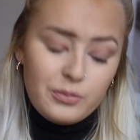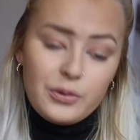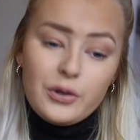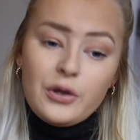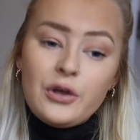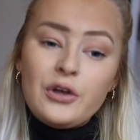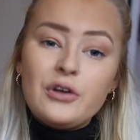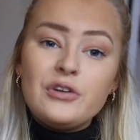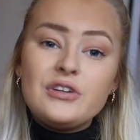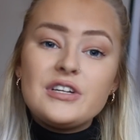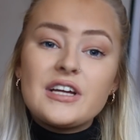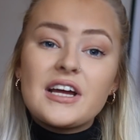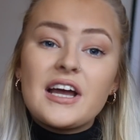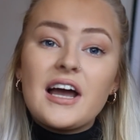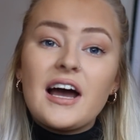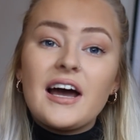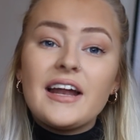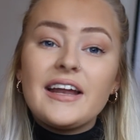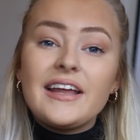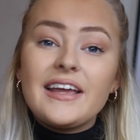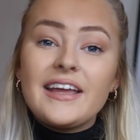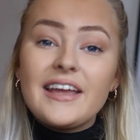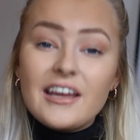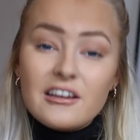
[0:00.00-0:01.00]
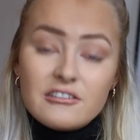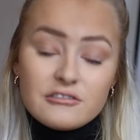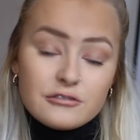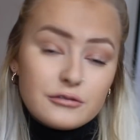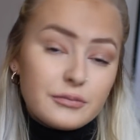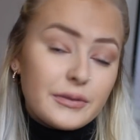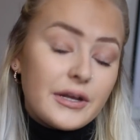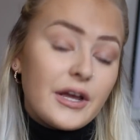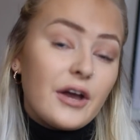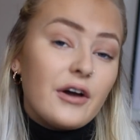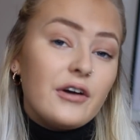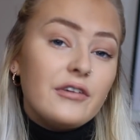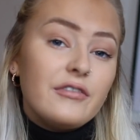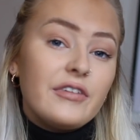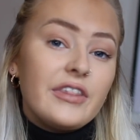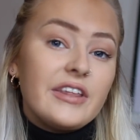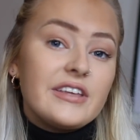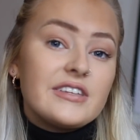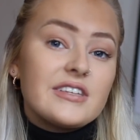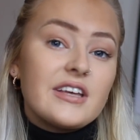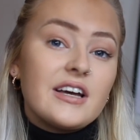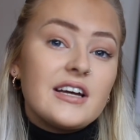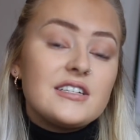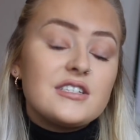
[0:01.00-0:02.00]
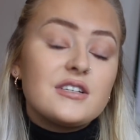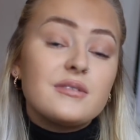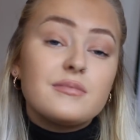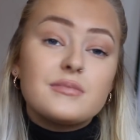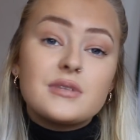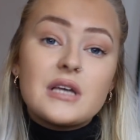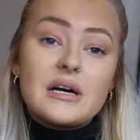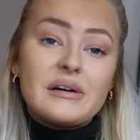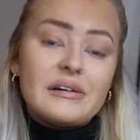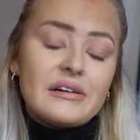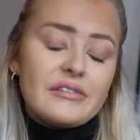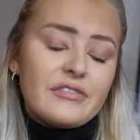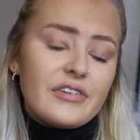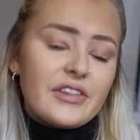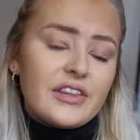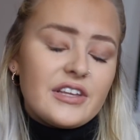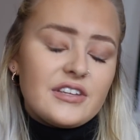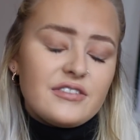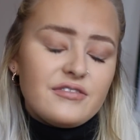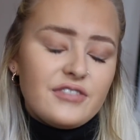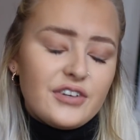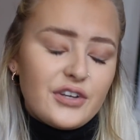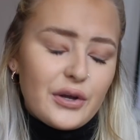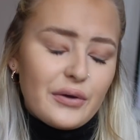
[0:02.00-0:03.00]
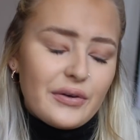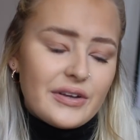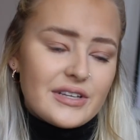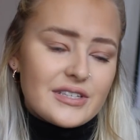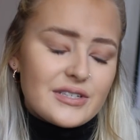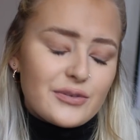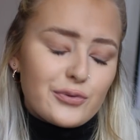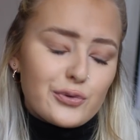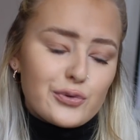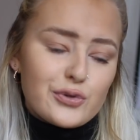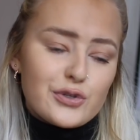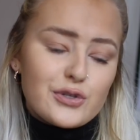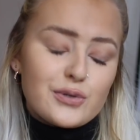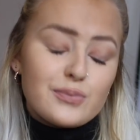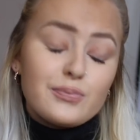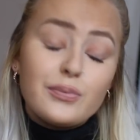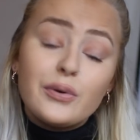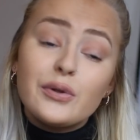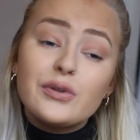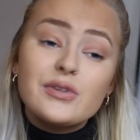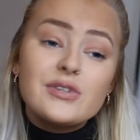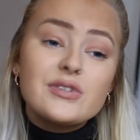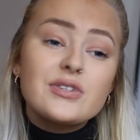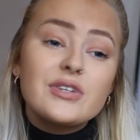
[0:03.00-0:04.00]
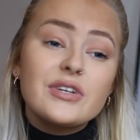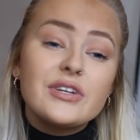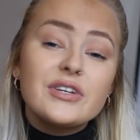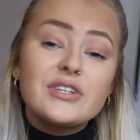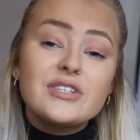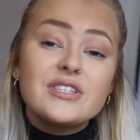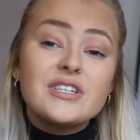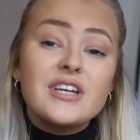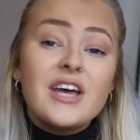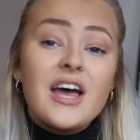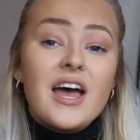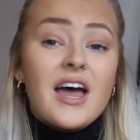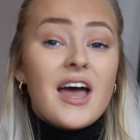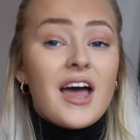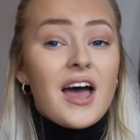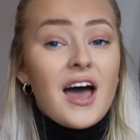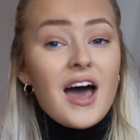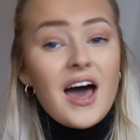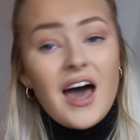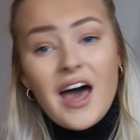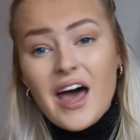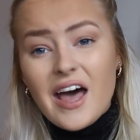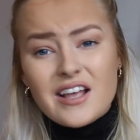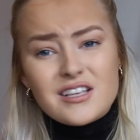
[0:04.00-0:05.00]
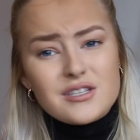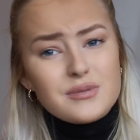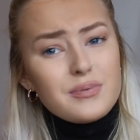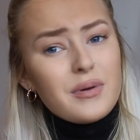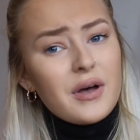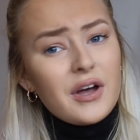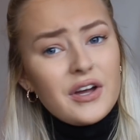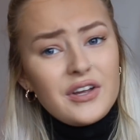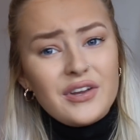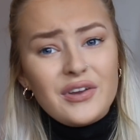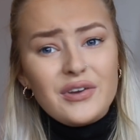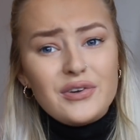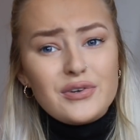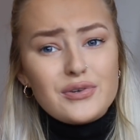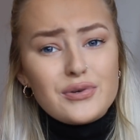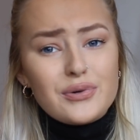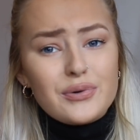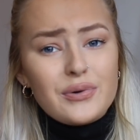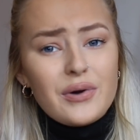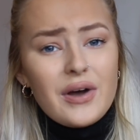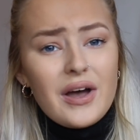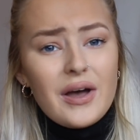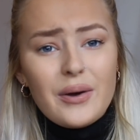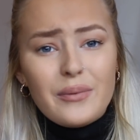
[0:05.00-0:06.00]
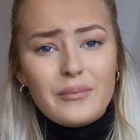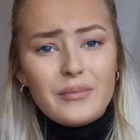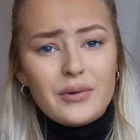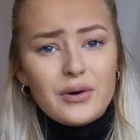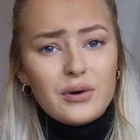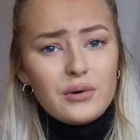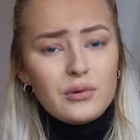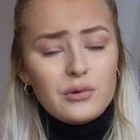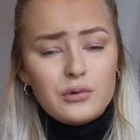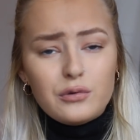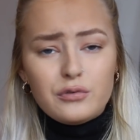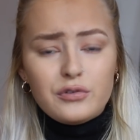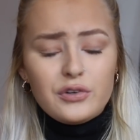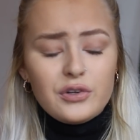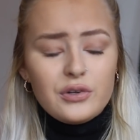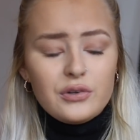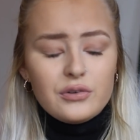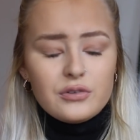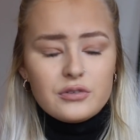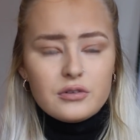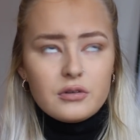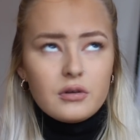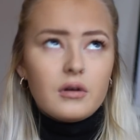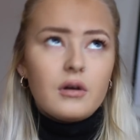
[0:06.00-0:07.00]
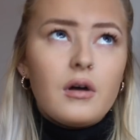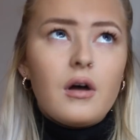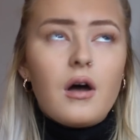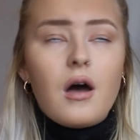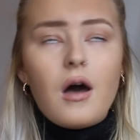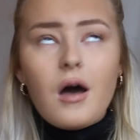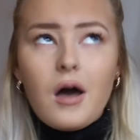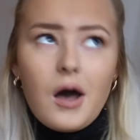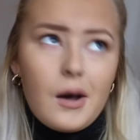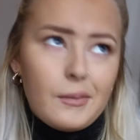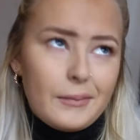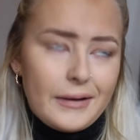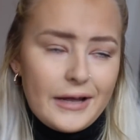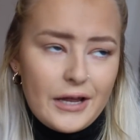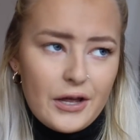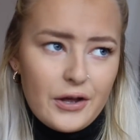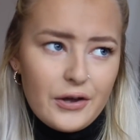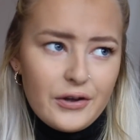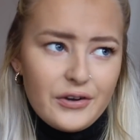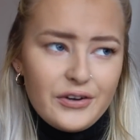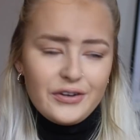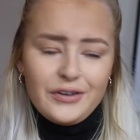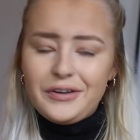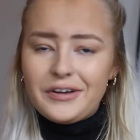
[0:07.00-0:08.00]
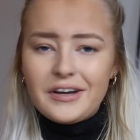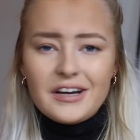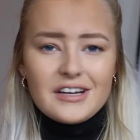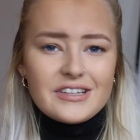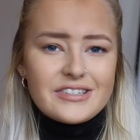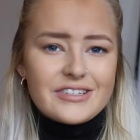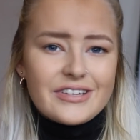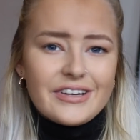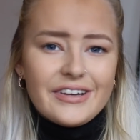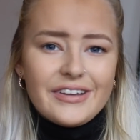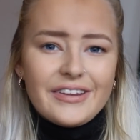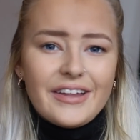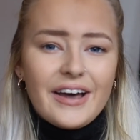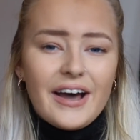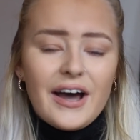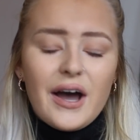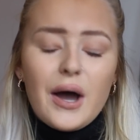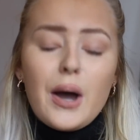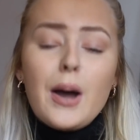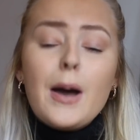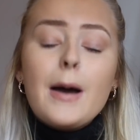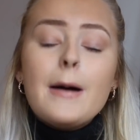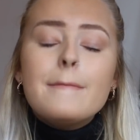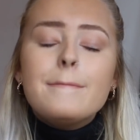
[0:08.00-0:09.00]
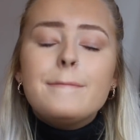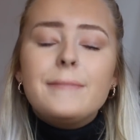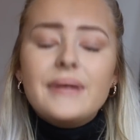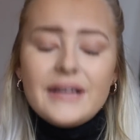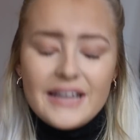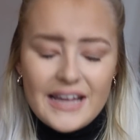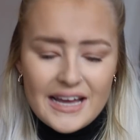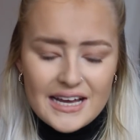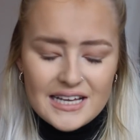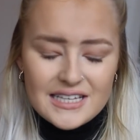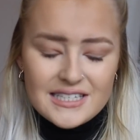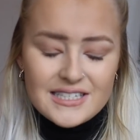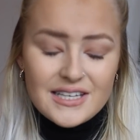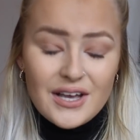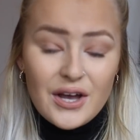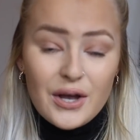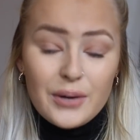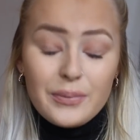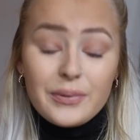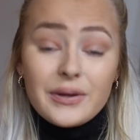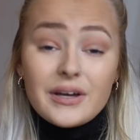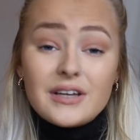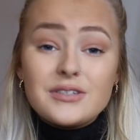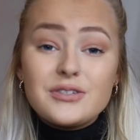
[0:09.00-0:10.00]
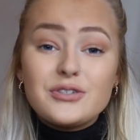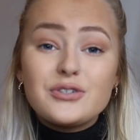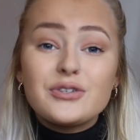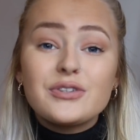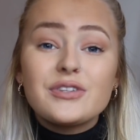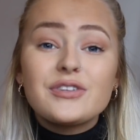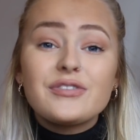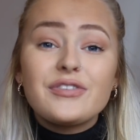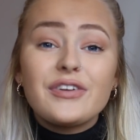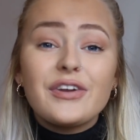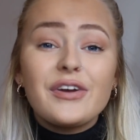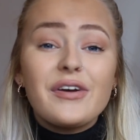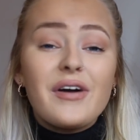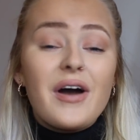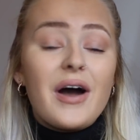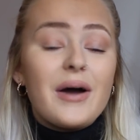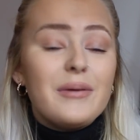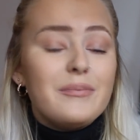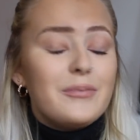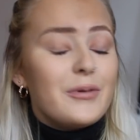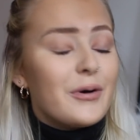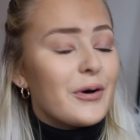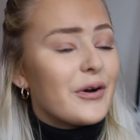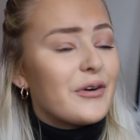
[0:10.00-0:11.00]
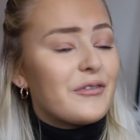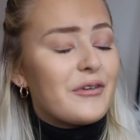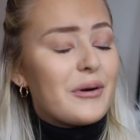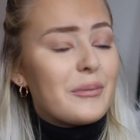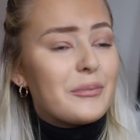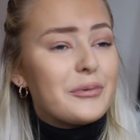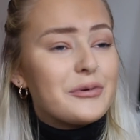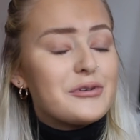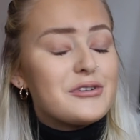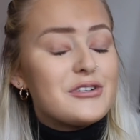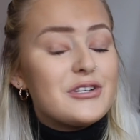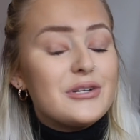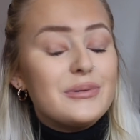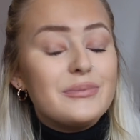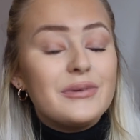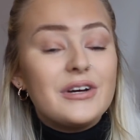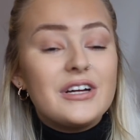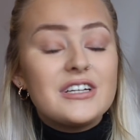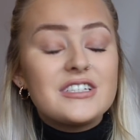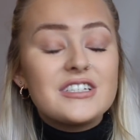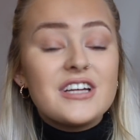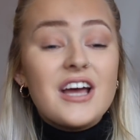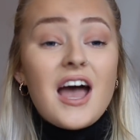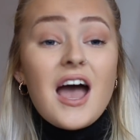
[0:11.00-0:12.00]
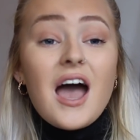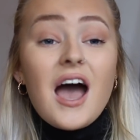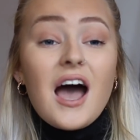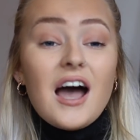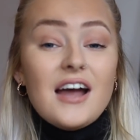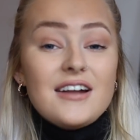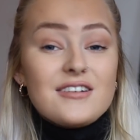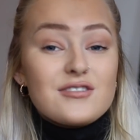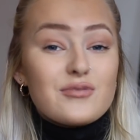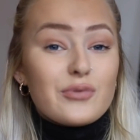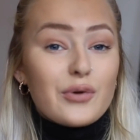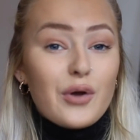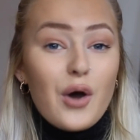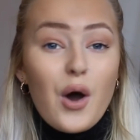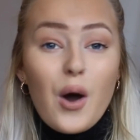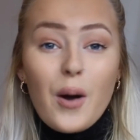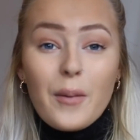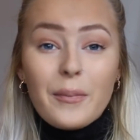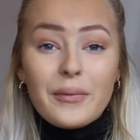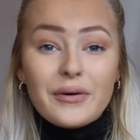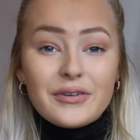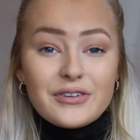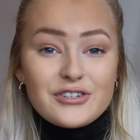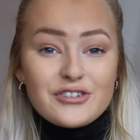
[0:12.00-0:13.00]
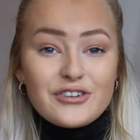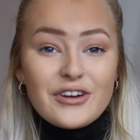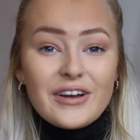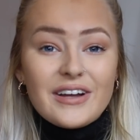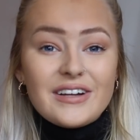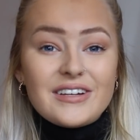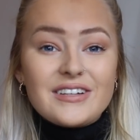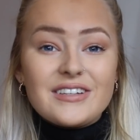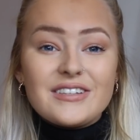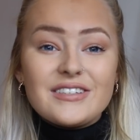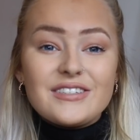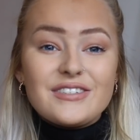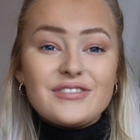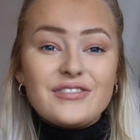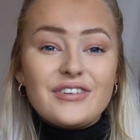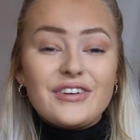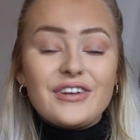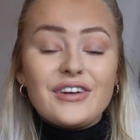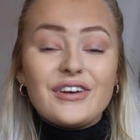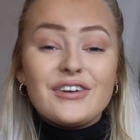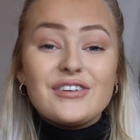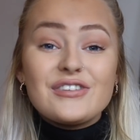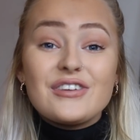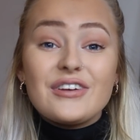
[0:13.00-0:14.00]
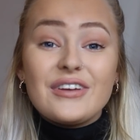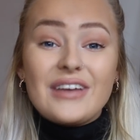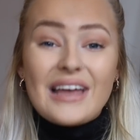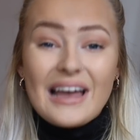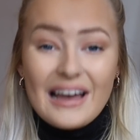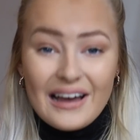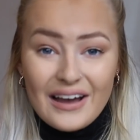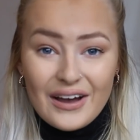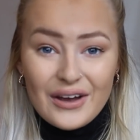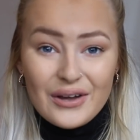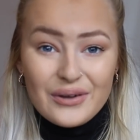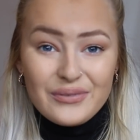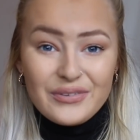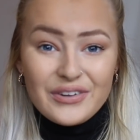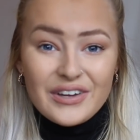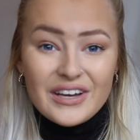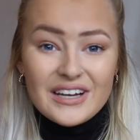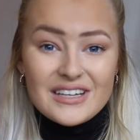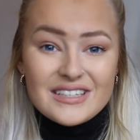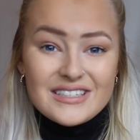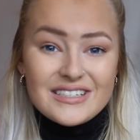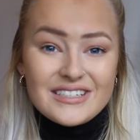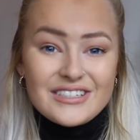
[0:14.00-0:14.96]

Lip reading: Boohoo did kindly gift me over these items, however this video is not sponsored. As per usual, all views are my own, you guys know that. But yes, I hope you guys enjoy this video. I'm not going to ramble too much. I just want to hop on straight into this video. So yeah, I hope you guys